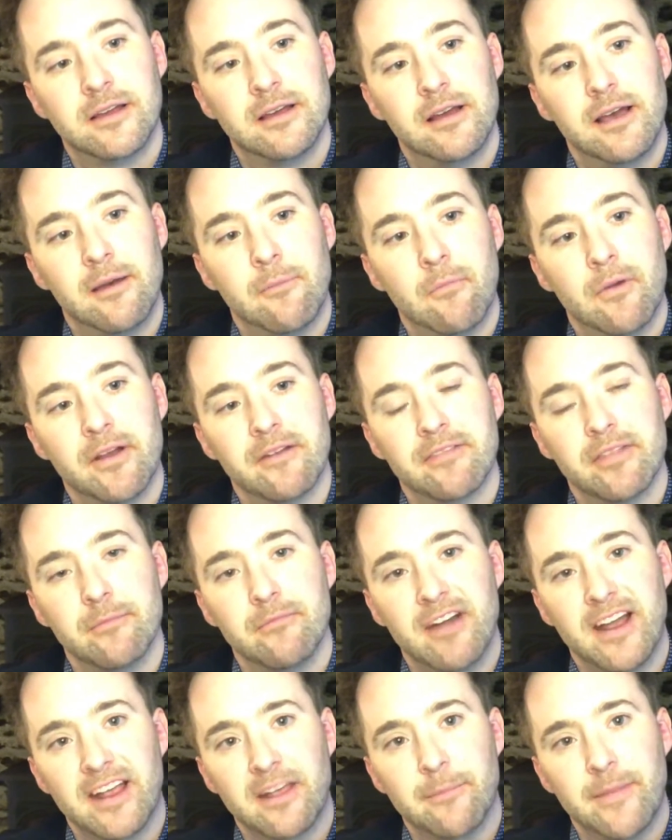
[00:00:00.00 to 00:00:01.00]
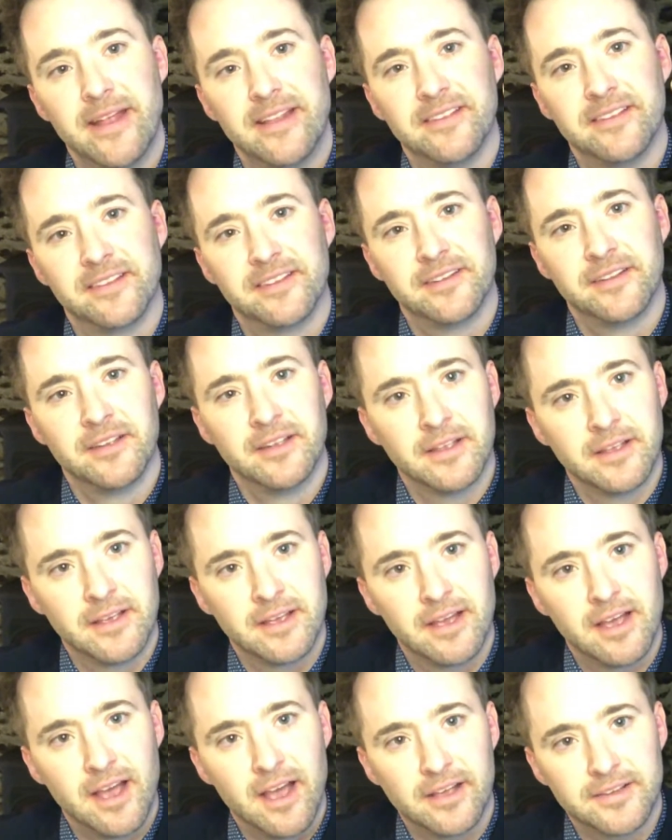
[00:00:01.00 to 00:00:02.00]
And one of them recommends
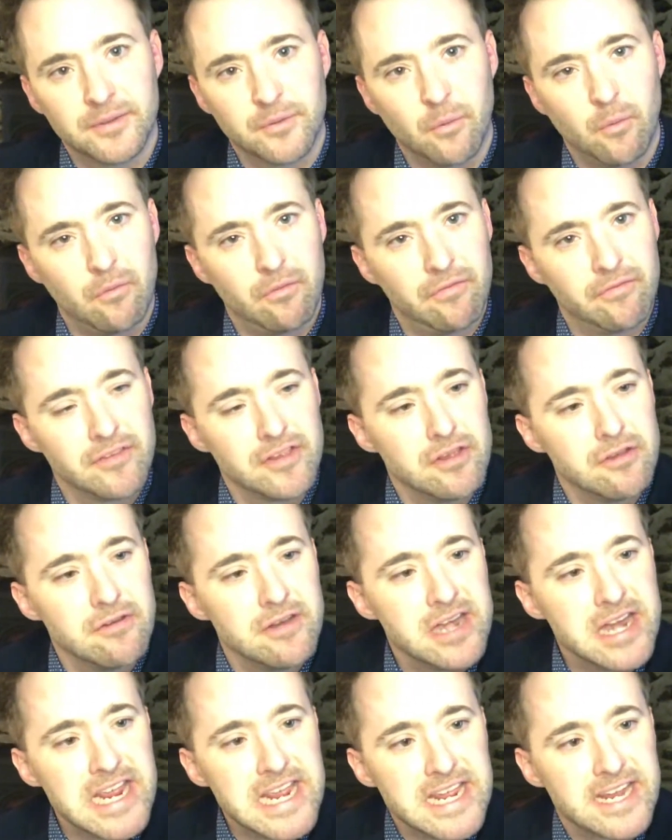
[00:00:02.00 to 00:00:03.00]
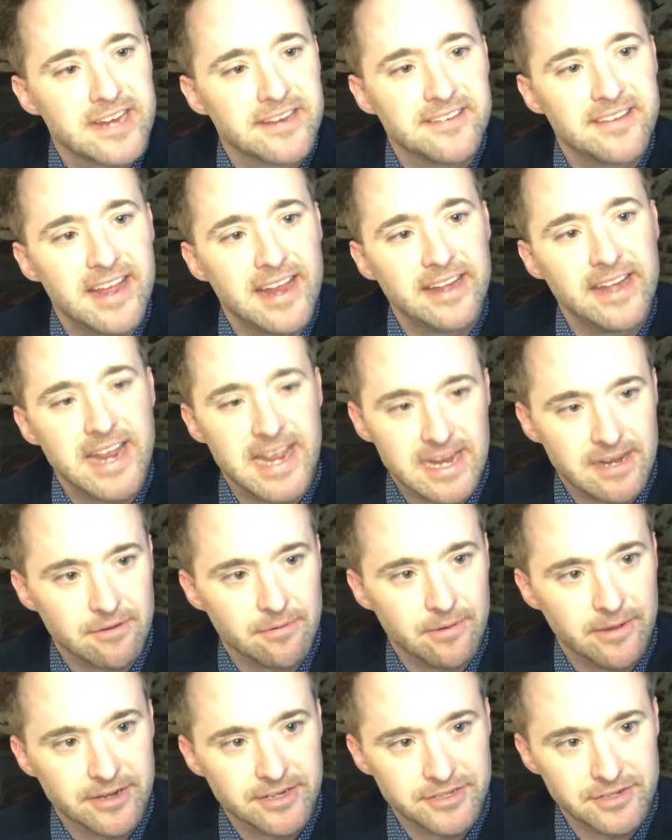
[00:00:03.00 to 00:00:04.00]
a sort of unique technique
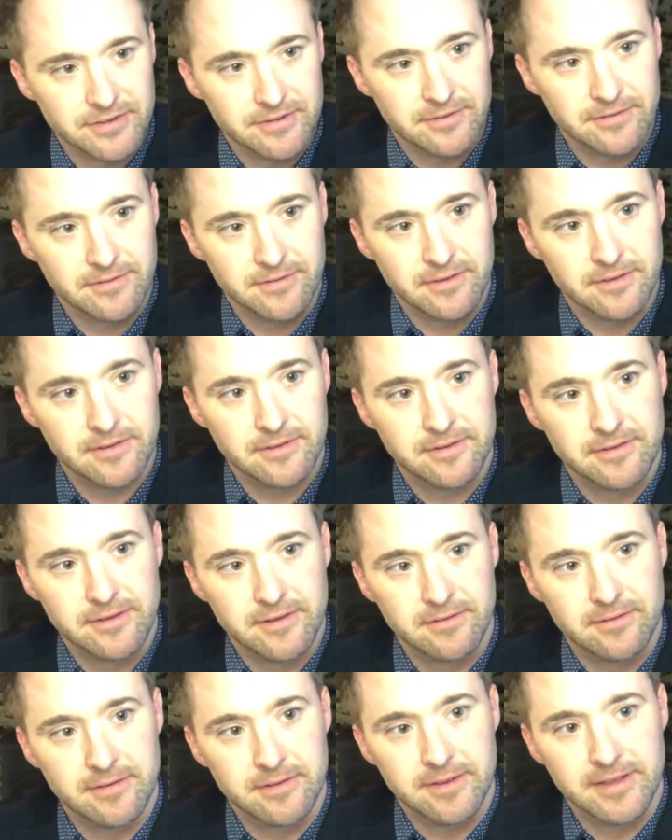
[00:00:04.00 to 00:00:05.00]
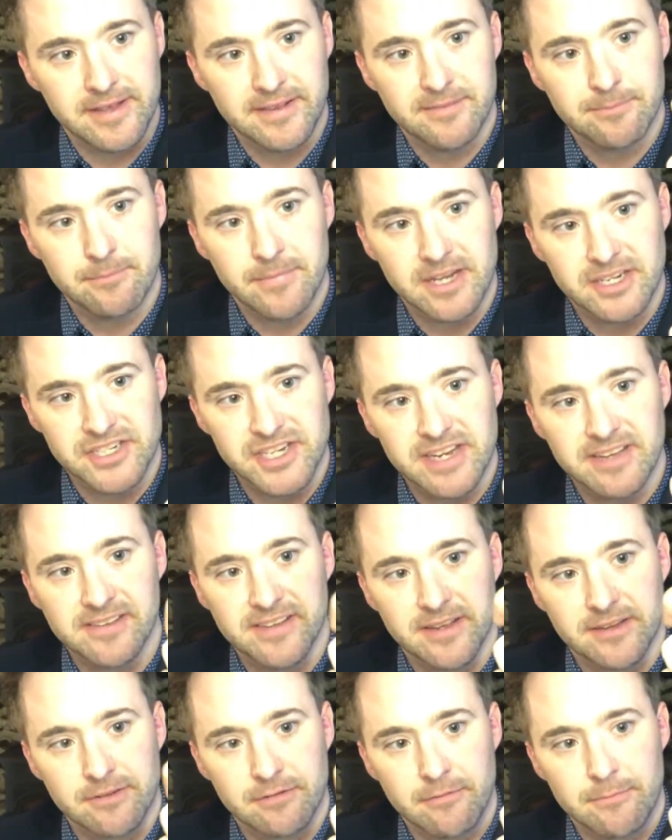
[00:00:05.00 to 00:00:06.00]
where it's much
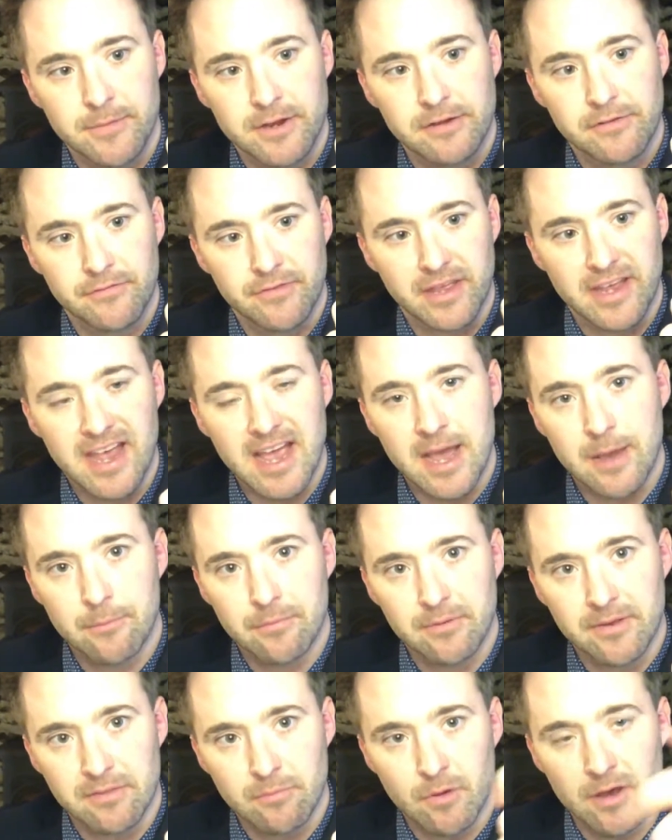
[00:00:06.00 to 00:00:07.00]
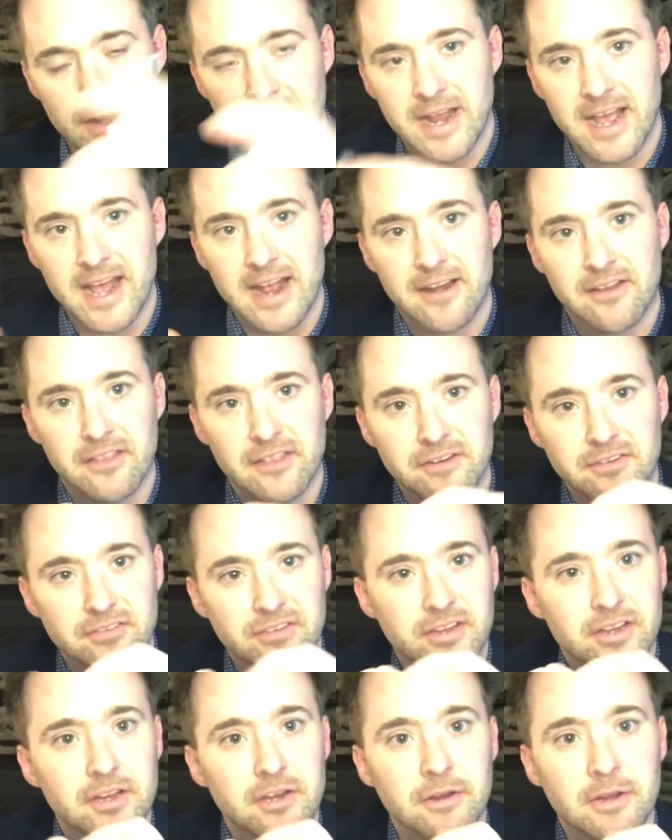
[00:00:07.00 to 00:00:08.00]
easier to remove the cap with one hand than
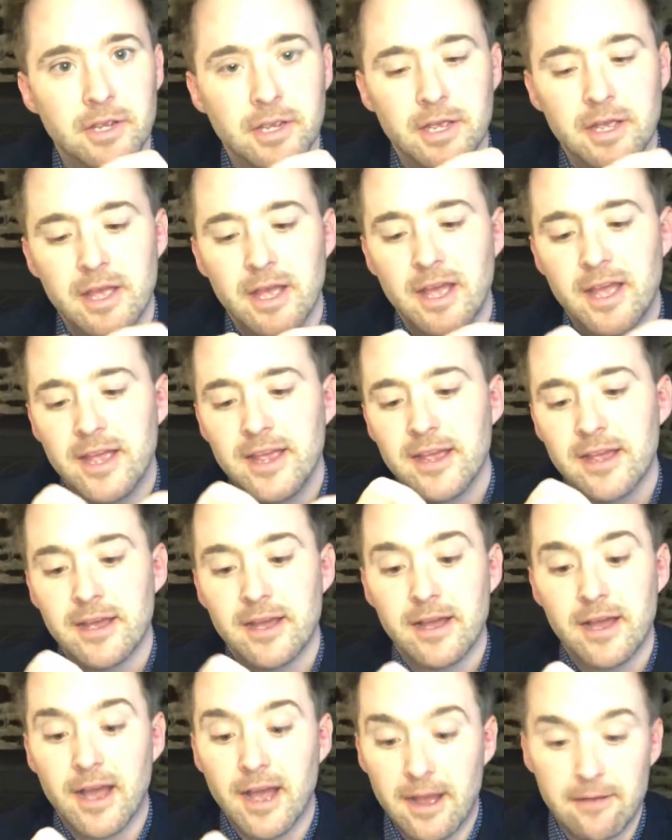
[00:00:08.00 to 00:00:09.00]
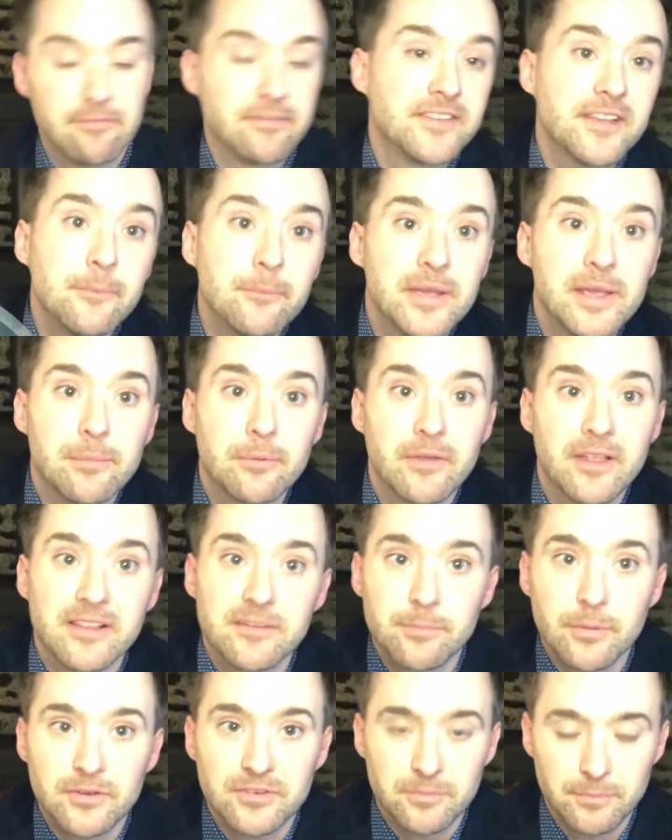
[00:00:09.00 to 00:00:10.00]
two. for some people that's
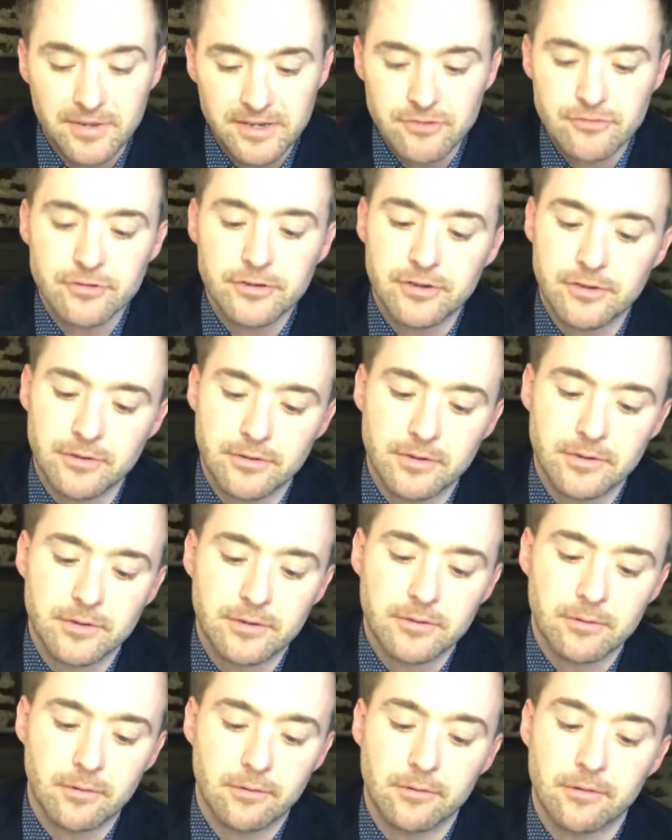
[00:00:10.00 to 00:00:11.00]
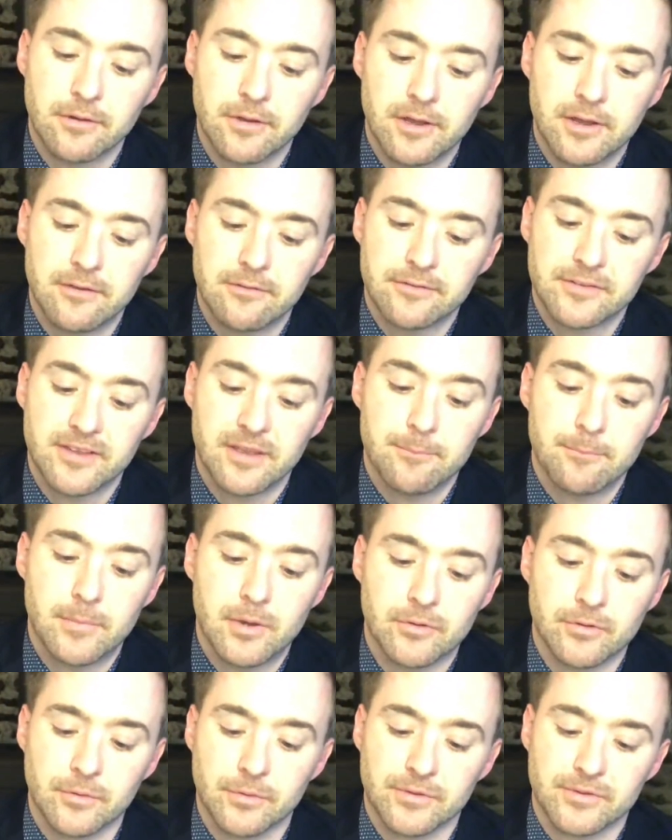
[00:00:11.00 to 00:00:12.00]
possibly true, or some
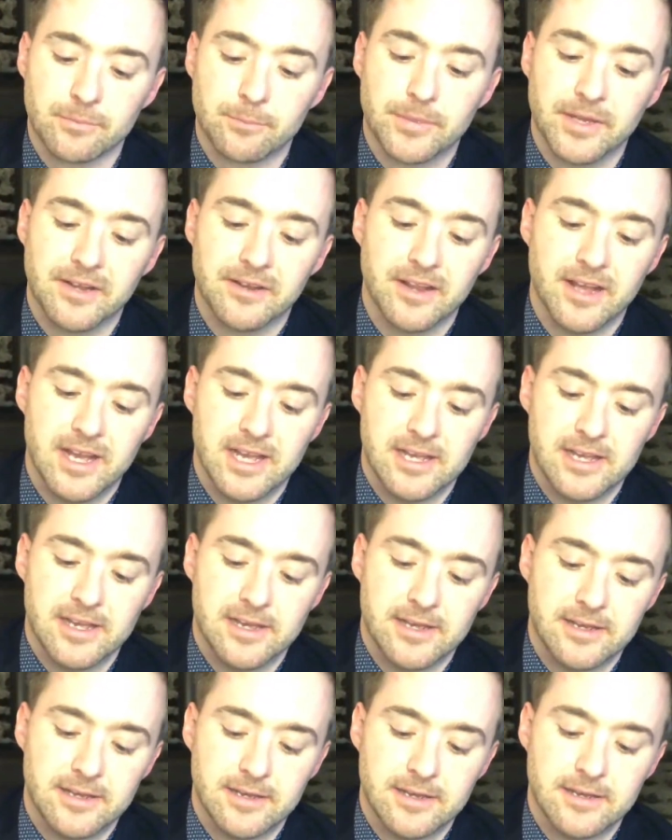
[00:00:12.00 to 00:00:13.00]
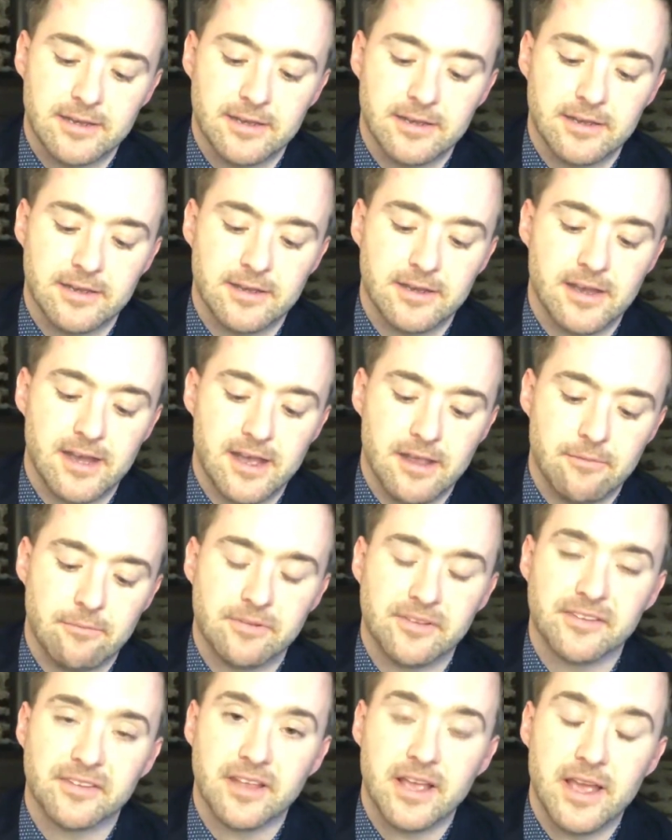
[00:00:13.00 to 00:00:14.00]
models, but uh, I would
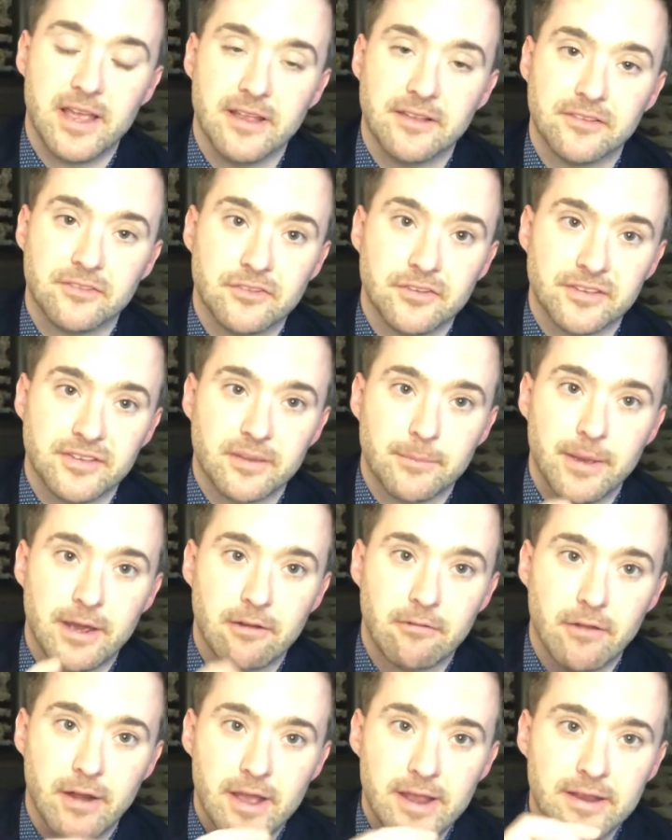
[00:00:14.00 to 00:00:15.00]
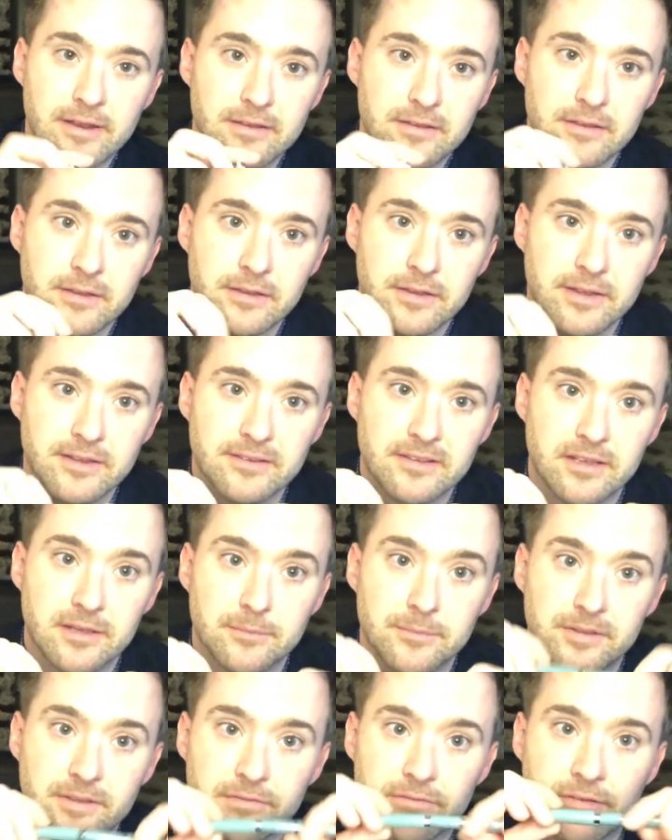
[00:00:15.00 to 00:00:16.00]
say it's just about right in
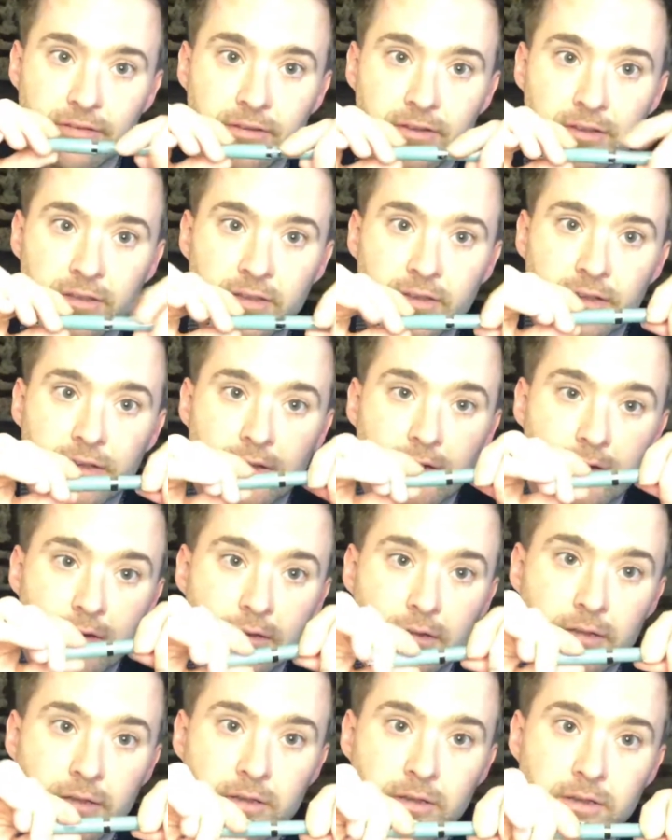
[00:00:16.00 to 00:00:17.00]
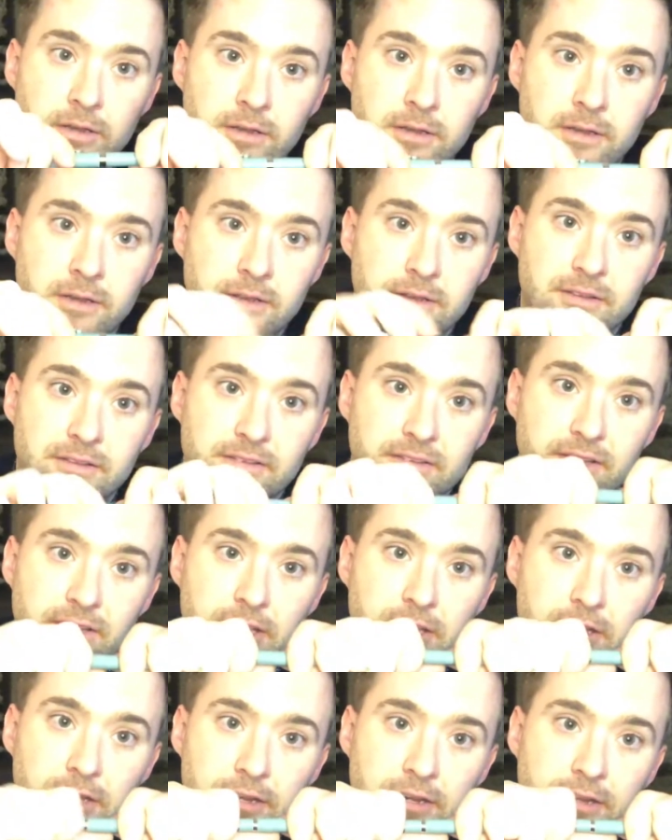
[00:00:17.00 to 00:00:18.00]
terms of
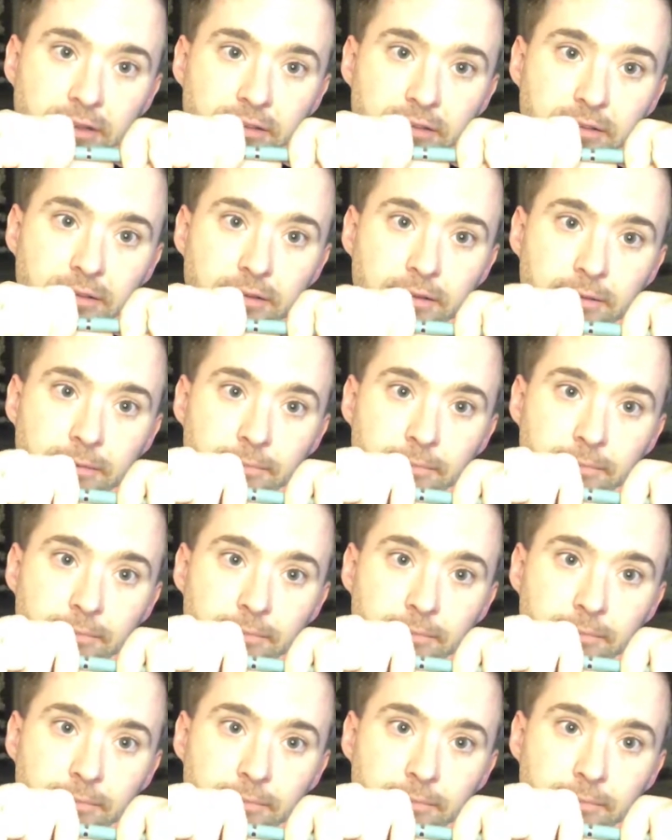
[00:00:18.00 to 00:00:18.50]
secureness.